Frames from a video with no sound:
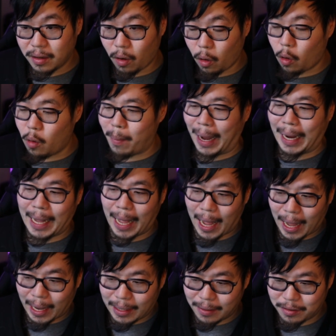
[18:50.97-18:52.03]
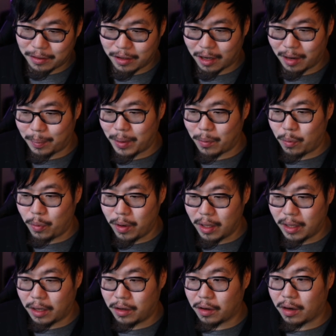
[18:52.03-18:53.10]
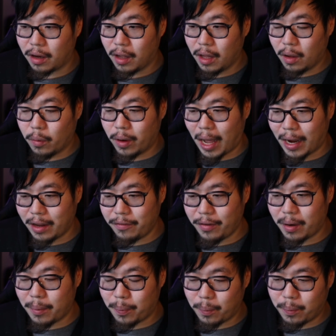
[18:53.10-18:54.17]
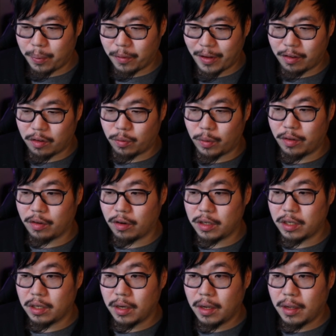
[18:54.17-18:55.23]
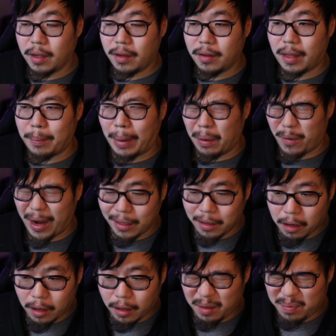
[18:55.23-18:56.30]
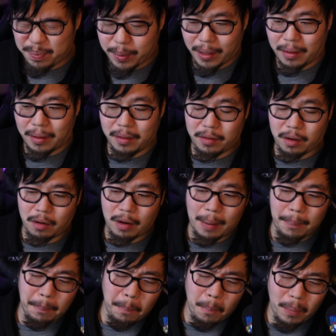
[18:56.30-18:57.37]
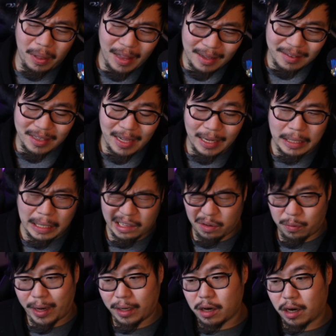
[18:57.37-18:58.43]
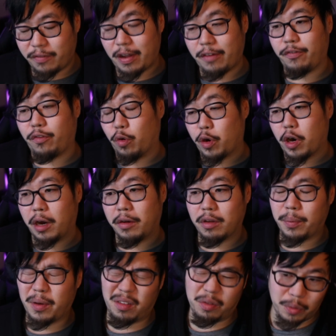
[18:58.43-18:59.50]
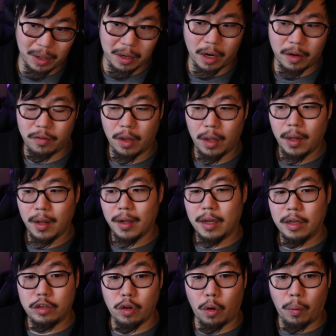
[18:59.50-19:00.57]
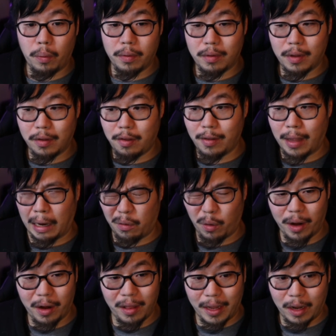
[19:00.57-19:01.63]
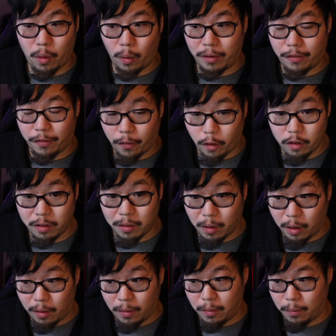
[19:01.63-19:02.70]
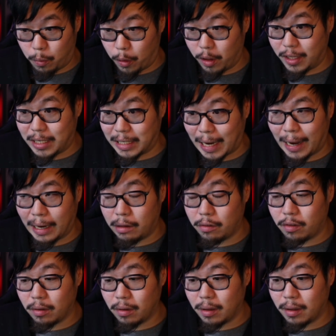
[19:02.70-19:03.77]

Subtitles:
oh my God, this is going to be really good. We're not going to even a Professor's Research. They might red card, but they're less likely to red card if I have 4 cards compared to 3 cards. So this is like where like going first really shines